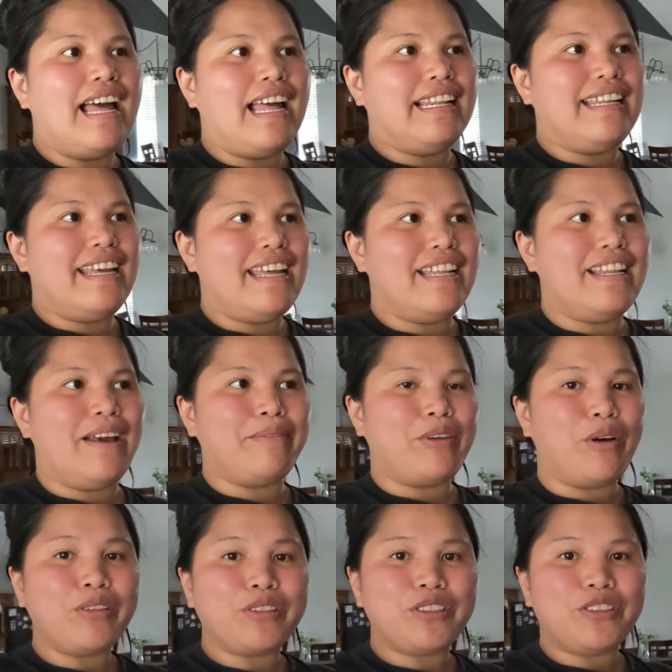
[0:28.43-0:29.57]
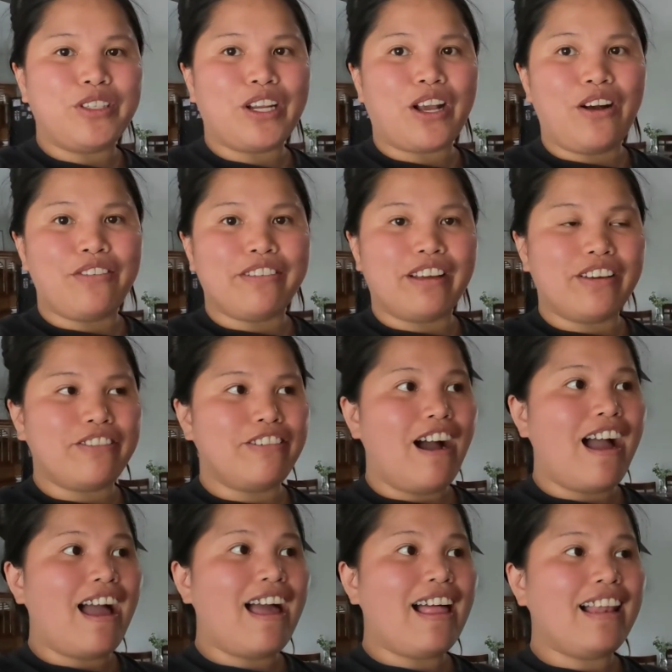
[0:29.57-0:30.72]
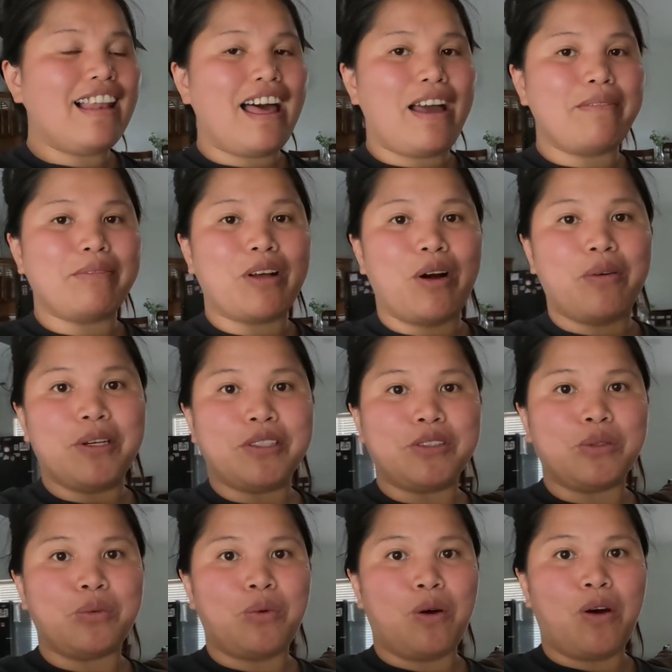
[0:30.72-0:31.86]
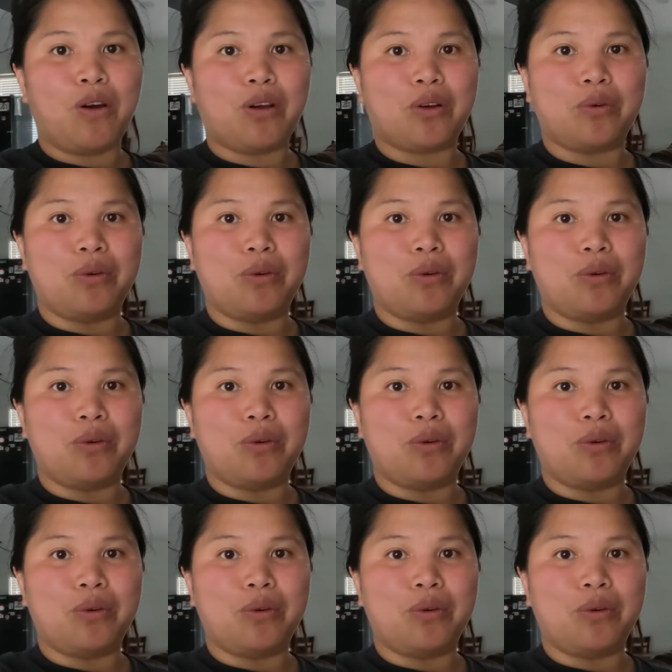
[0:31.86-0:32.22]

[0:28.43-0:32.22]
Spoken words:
and then I'm going to drink coffee while I'm going to work